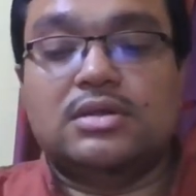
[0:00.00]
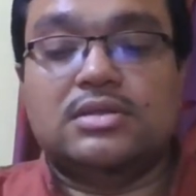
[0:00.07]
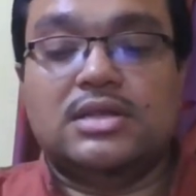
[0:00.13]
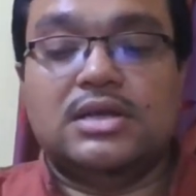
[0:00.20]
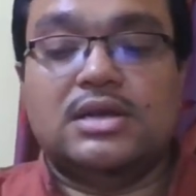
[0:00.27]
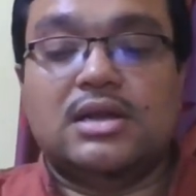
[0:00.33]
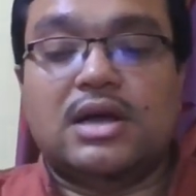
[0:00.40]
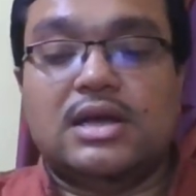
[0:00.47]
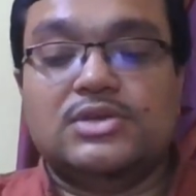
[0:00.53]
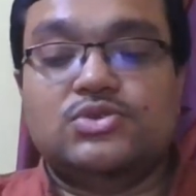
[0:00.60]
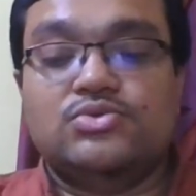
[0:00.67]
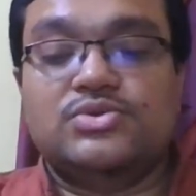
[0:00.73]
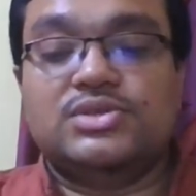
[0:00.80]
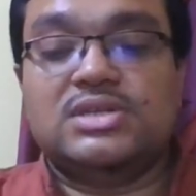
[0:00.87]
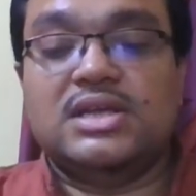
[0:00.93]
then I
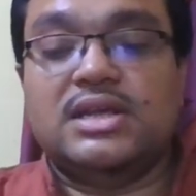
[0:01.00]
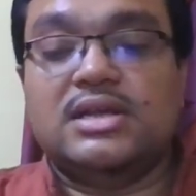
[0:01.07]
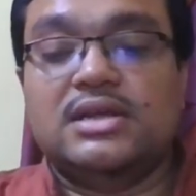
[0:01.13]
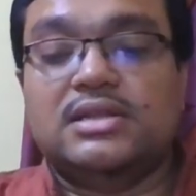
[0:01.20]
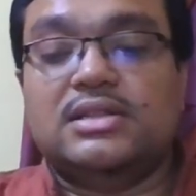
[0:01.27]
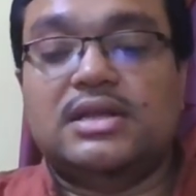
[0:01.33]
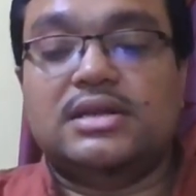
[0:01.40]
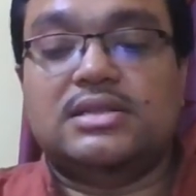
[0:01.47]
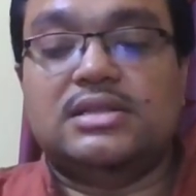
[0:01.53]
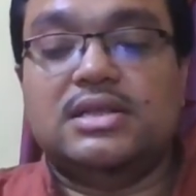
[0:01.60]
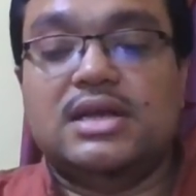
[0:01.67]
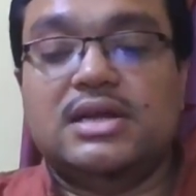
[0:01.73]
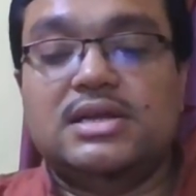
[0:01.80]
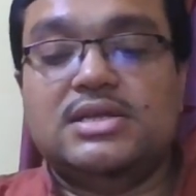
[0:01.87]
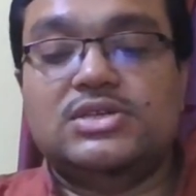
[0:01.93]
should say that
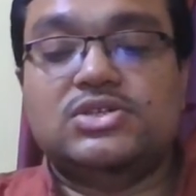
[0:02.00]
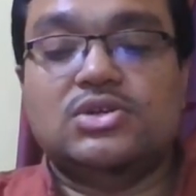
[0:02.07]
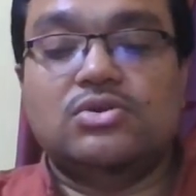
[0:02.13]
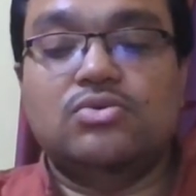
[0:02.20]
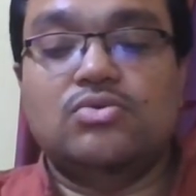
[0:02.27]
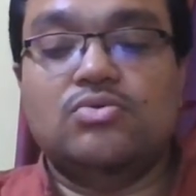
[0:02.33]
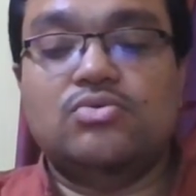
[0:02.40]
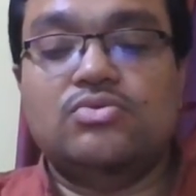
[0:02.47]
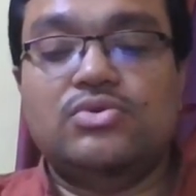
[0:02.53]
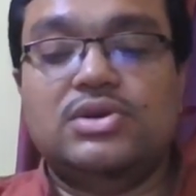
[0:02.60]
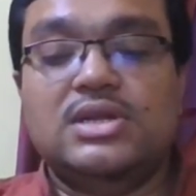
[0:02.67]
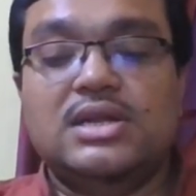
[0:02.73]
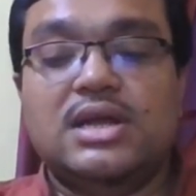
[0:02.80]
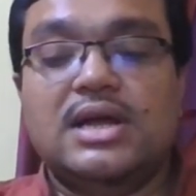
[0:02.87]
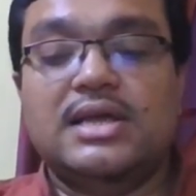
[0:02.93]
there is no
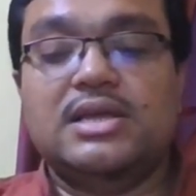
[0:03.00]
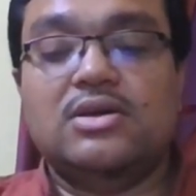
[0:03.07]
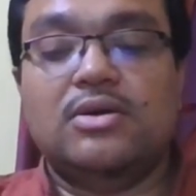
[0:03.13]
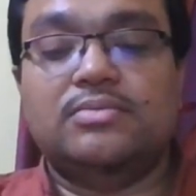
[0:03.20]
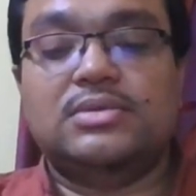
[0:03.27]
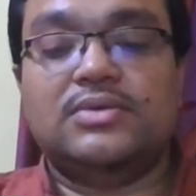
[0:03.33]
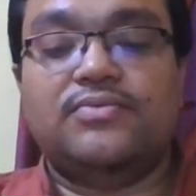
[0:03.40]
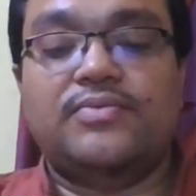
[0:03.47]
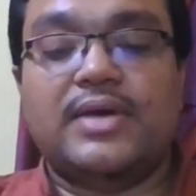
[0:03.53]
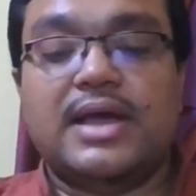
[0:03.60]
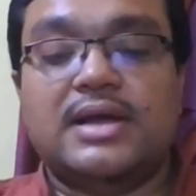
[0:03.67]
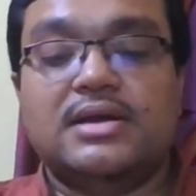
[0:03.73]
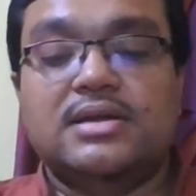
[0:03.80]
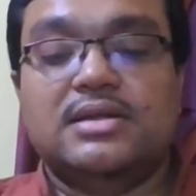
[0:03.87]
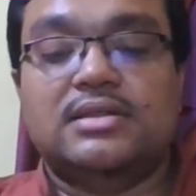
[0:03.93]
denying of the
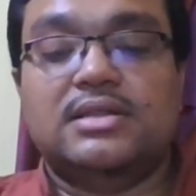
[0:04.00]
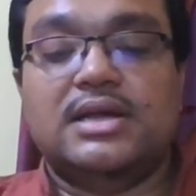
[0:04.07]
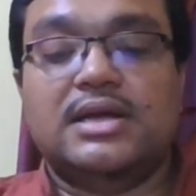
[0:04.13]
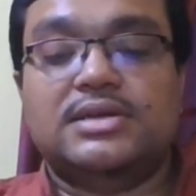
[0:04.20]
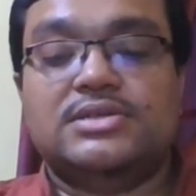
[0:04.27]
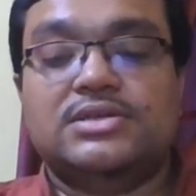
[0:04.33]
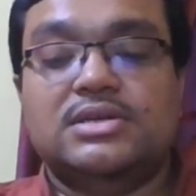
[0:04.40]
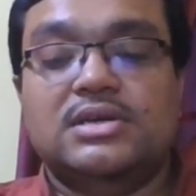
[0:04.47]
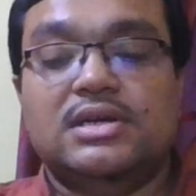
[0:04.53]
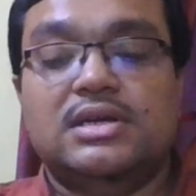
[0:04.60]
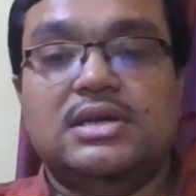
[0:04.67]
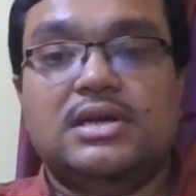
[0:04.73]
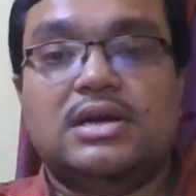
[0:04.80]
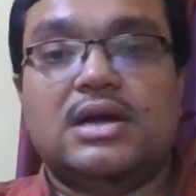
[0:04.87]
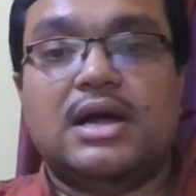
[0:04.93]
fact that
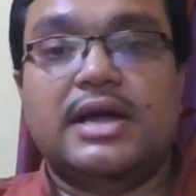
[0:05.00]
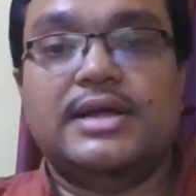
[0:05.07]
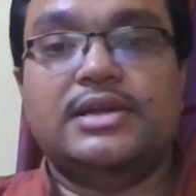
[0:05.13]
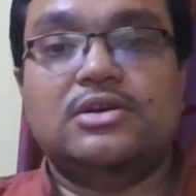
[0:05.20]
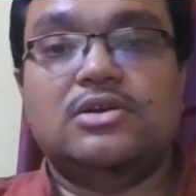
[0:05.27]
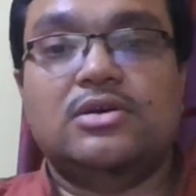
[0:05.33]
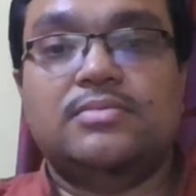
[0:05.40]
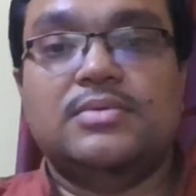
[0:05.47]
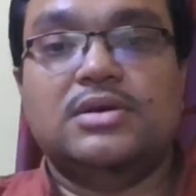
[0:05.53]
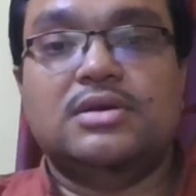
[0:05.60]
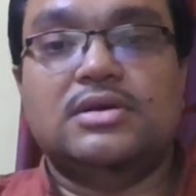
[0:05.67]
a kind of